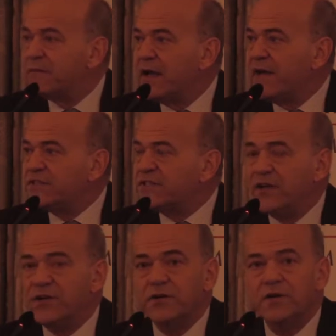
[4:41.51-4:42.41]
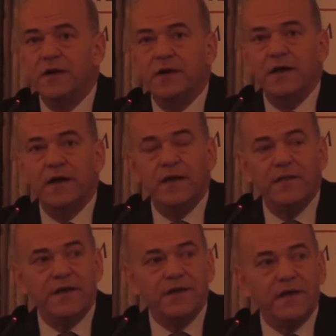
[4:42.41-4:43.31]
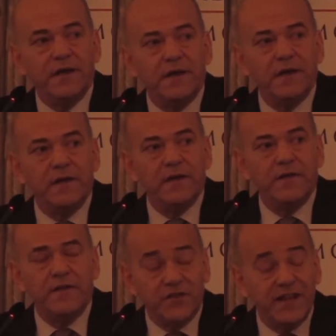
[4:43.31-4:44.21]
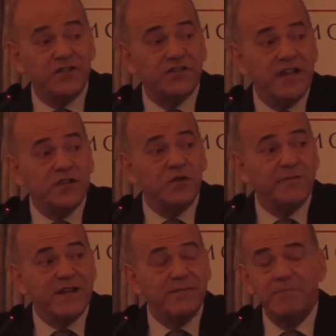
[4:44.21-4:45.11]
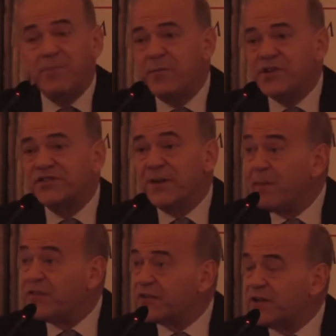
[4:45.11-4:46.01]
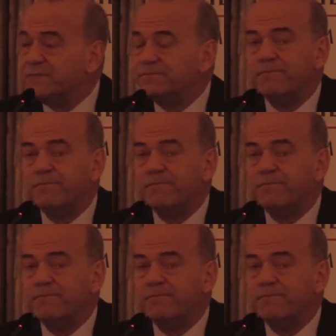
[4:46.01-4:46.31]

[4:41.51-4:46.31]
I have to tell you that this legislation was meant to be published some months ago.